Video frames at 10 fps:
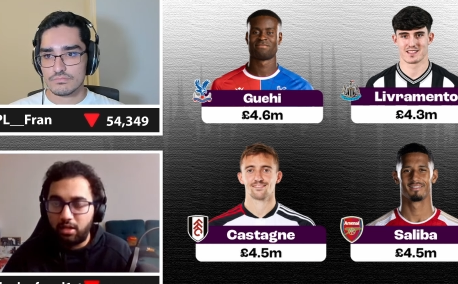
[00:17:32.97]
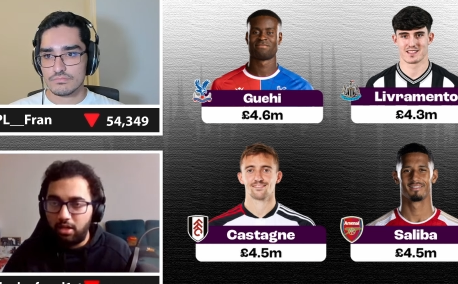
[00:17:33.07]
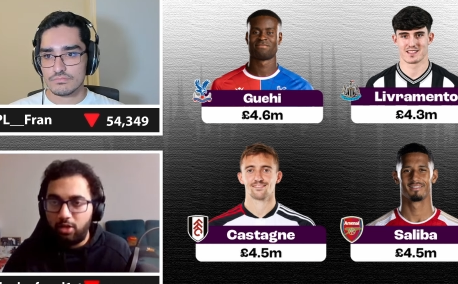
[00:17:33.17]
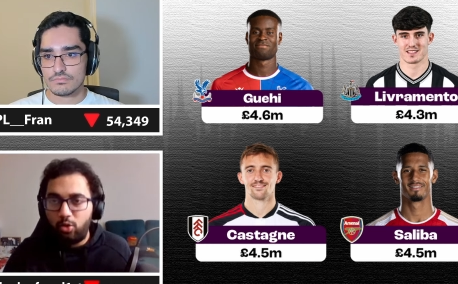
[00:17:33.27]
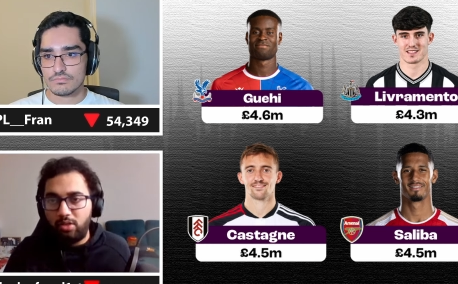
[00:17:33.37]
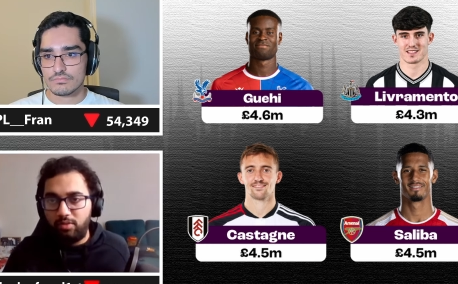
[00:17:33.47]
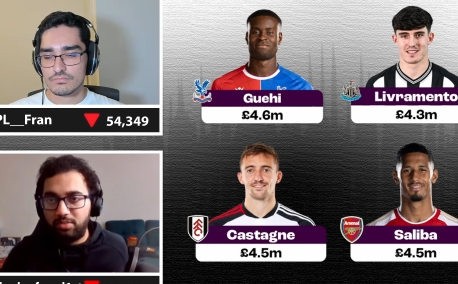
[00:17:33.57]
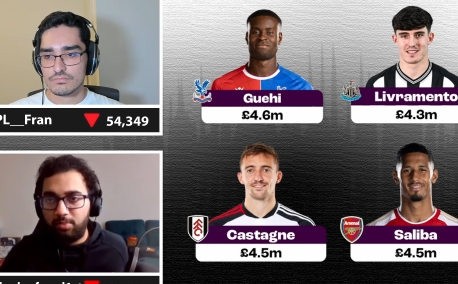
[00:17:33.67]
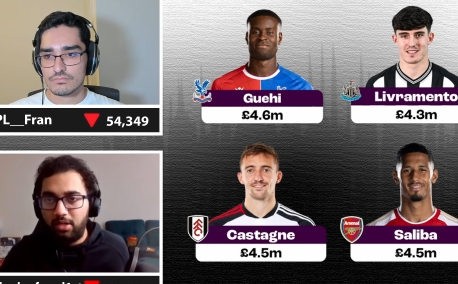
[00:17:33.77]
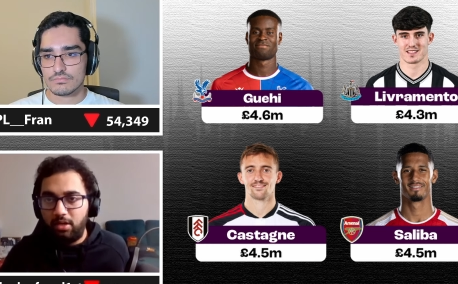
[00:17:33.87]
Speaker 1: a really good
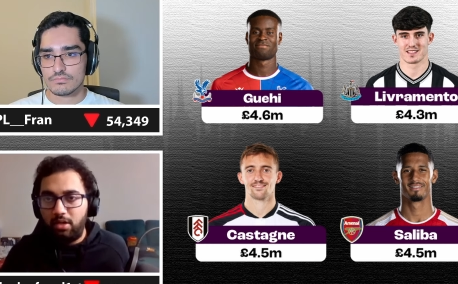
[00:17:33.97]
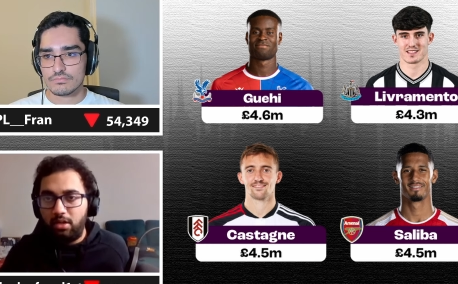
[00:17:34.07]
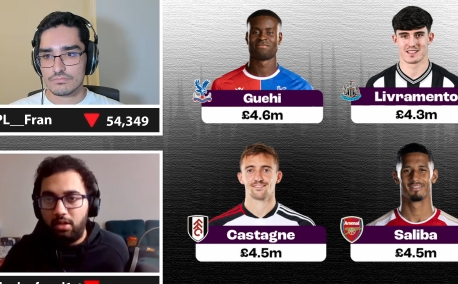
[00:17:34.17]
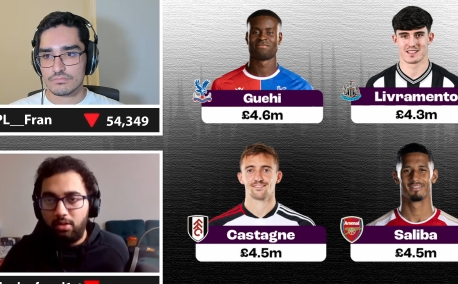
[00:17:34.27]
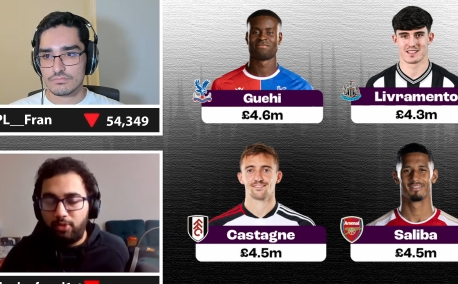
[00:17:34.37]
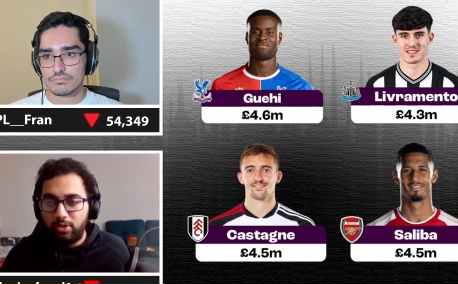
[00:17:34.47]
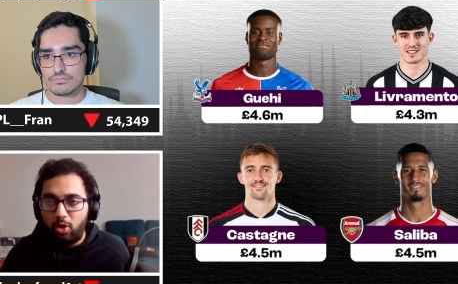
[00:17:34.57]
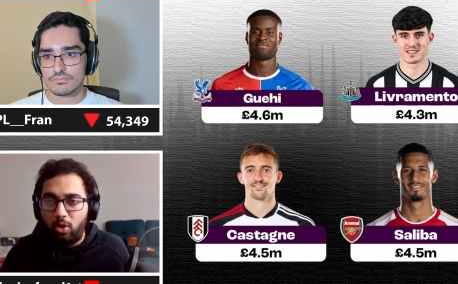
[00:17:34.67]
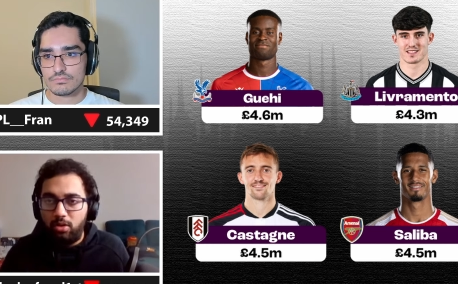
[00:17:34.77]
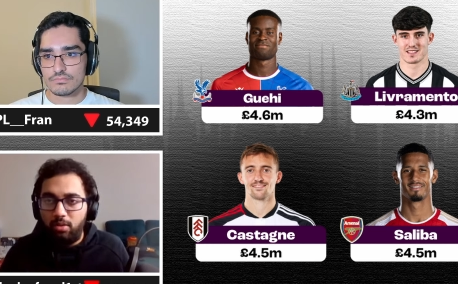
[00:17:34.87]
investment uh, for
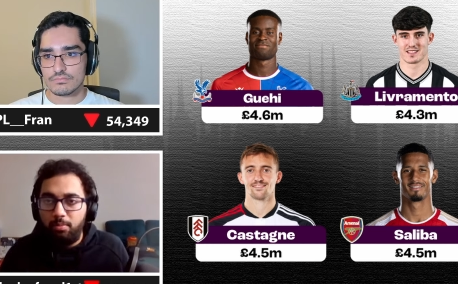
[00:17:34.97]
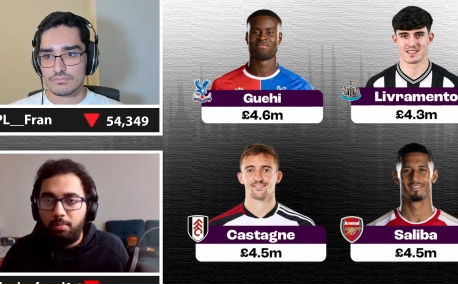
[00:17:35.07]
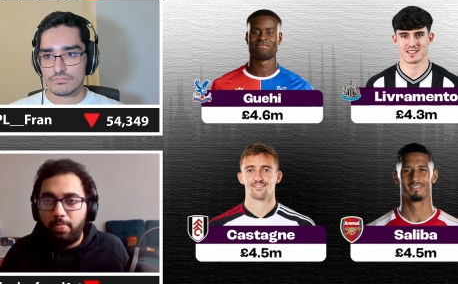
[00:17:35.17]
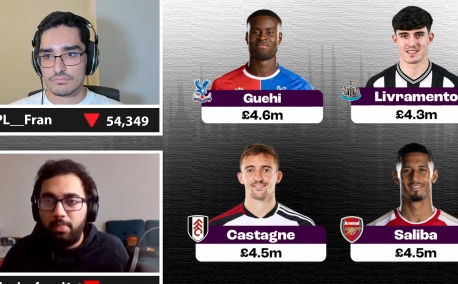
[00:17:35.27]
the long term.